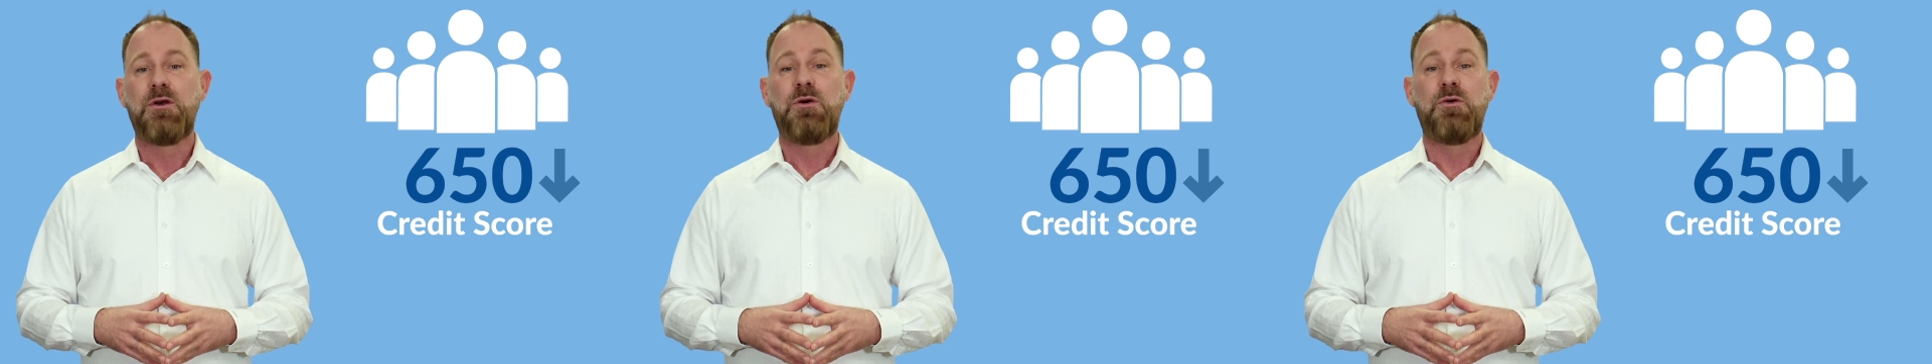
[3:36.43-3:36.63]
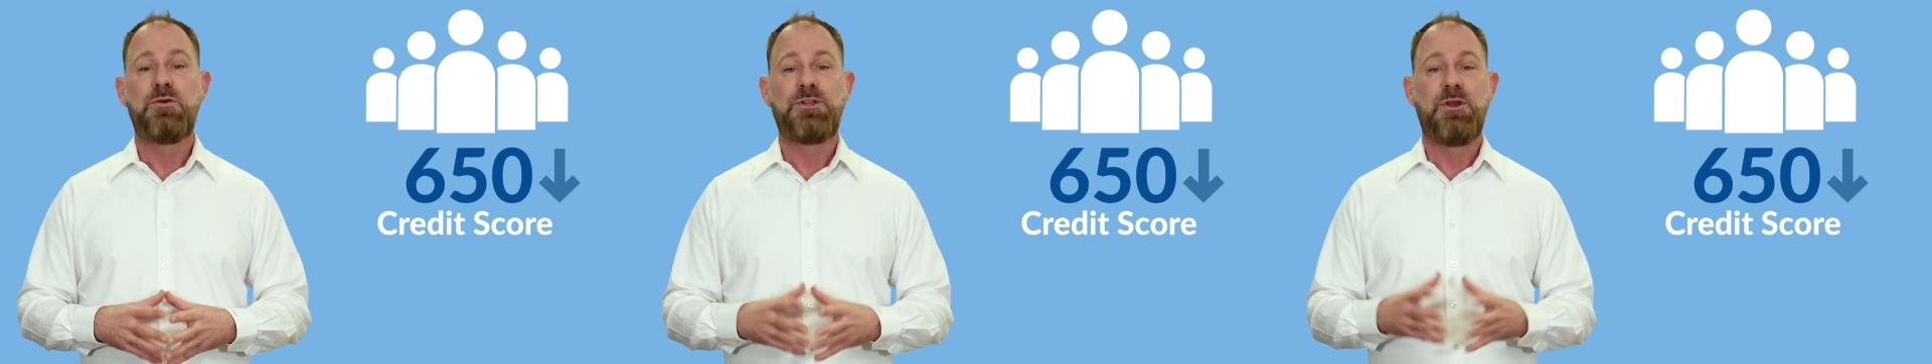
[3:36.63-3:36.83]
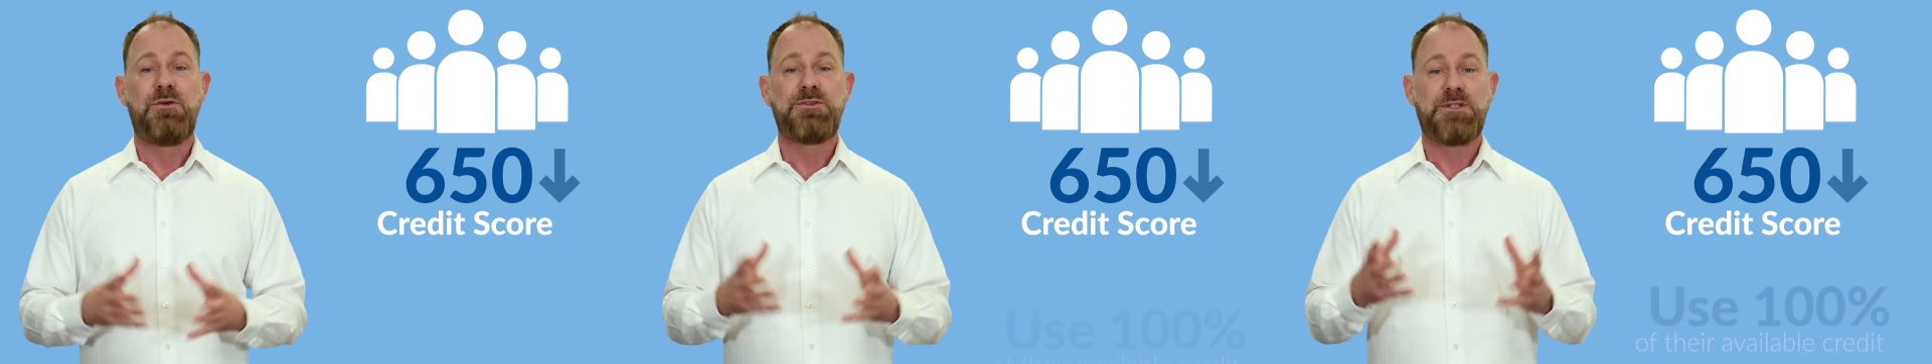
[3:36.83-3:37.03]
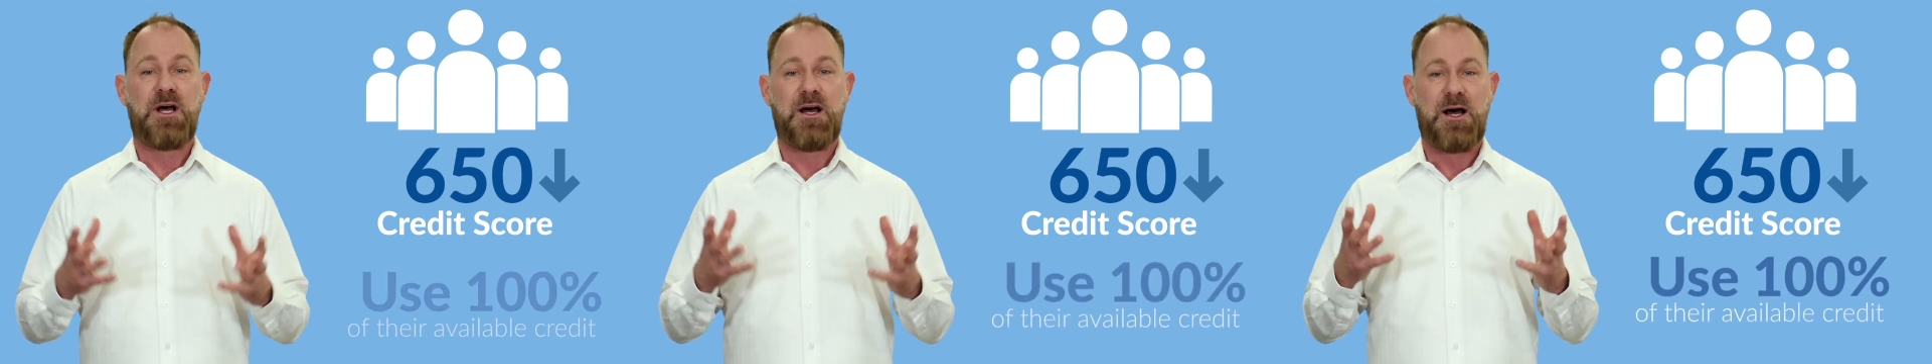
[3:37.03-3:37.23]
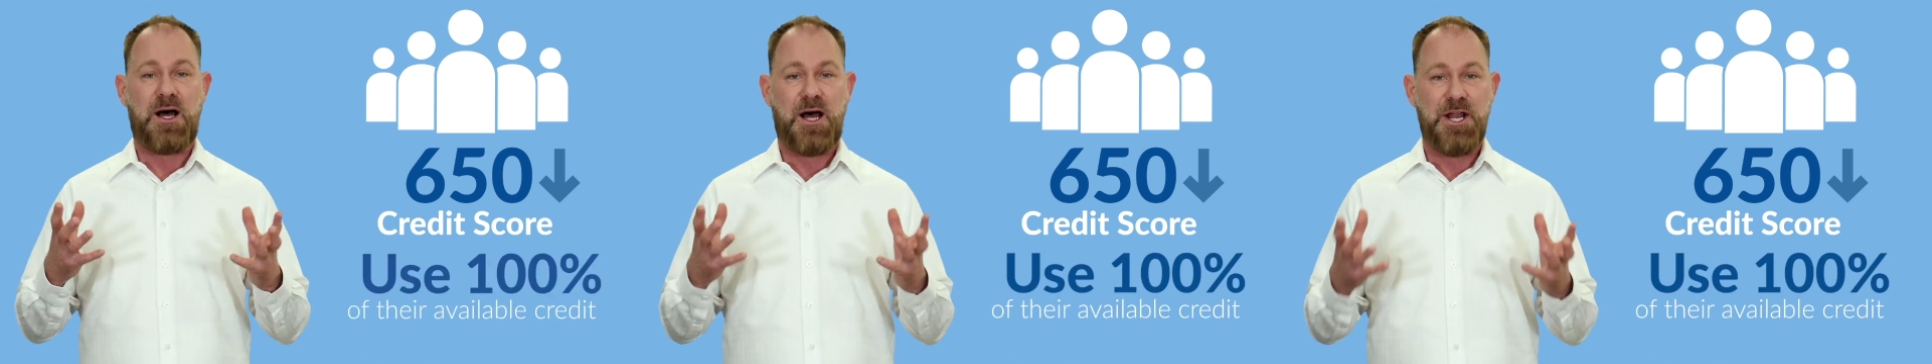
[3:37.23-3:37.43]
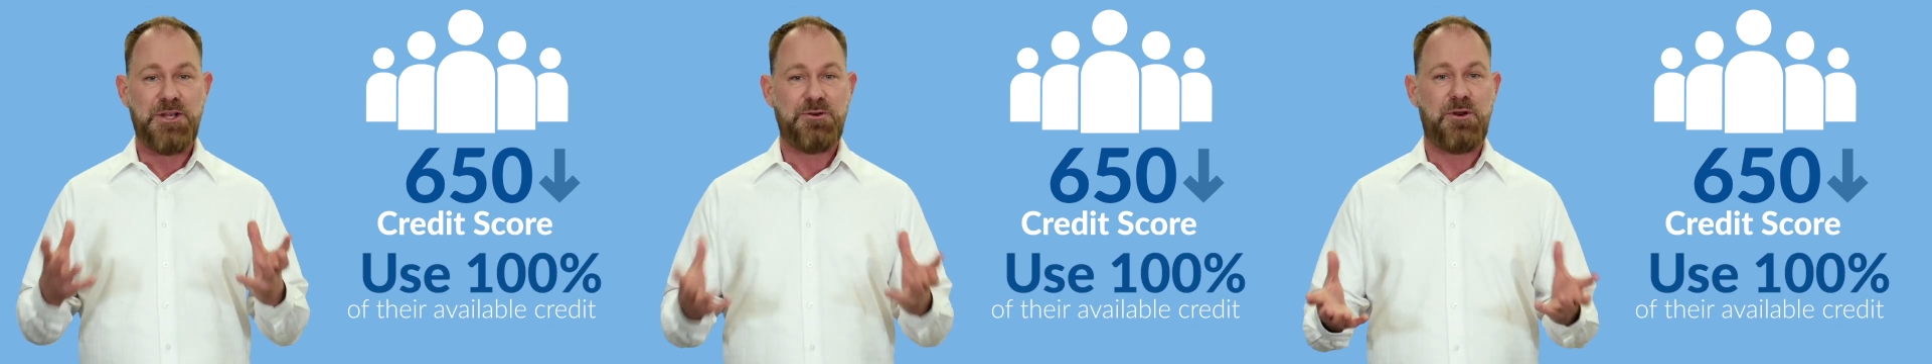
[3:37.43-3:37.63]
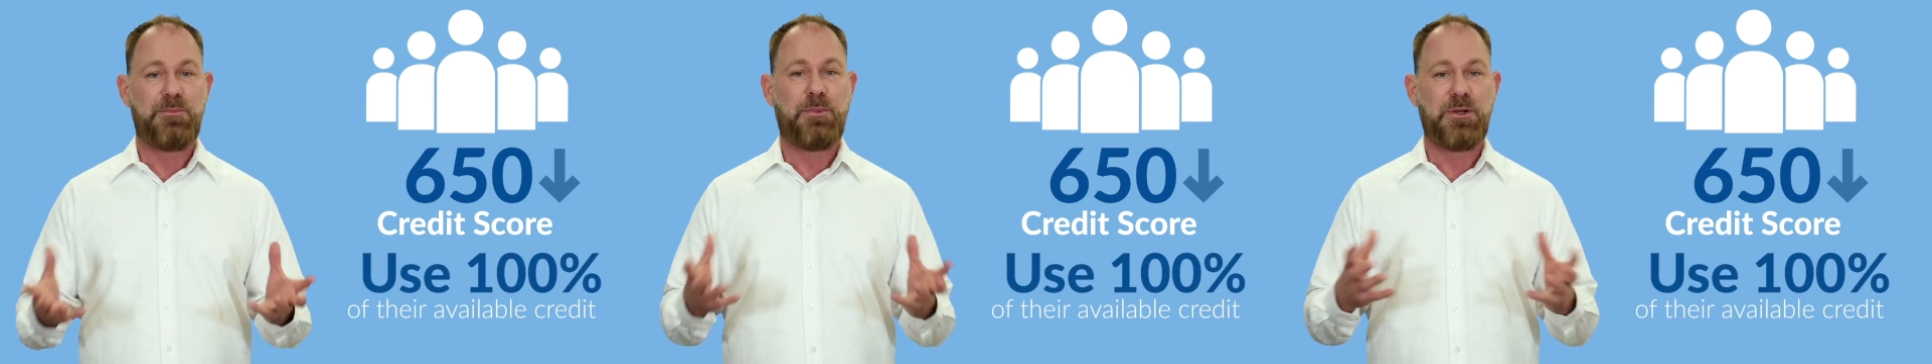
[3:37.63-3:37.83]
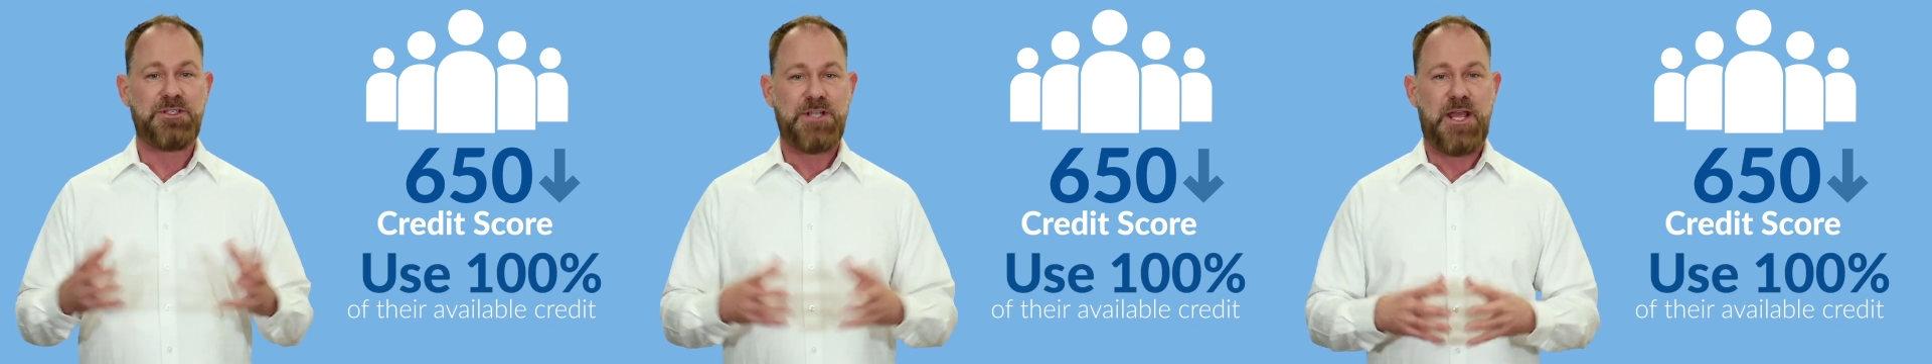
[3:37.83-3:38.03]
who use
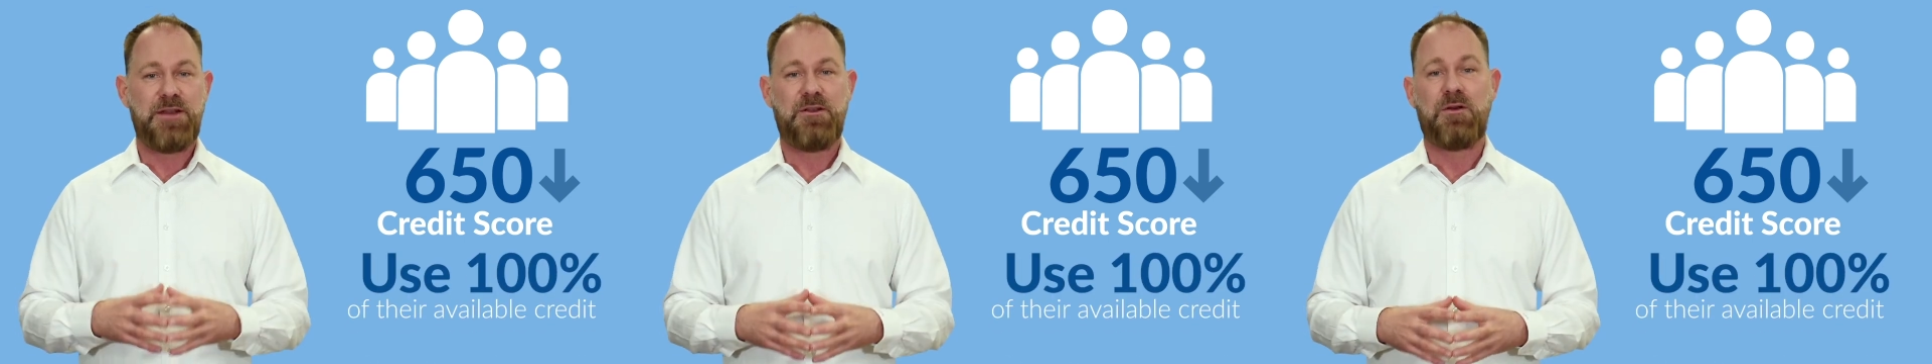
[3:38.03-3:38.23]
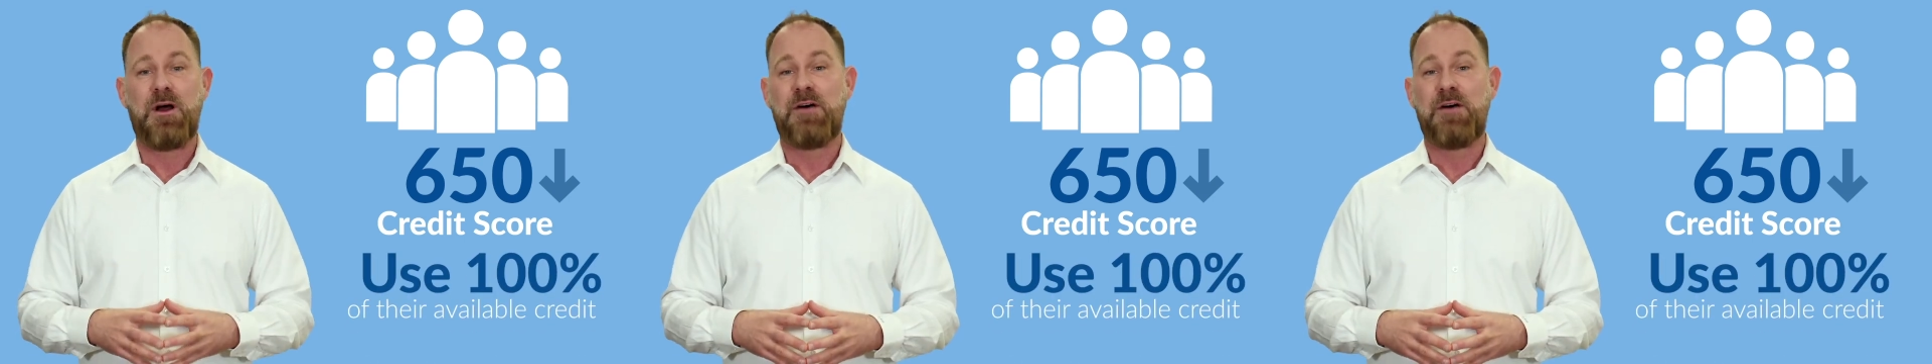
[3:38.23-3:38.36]
100%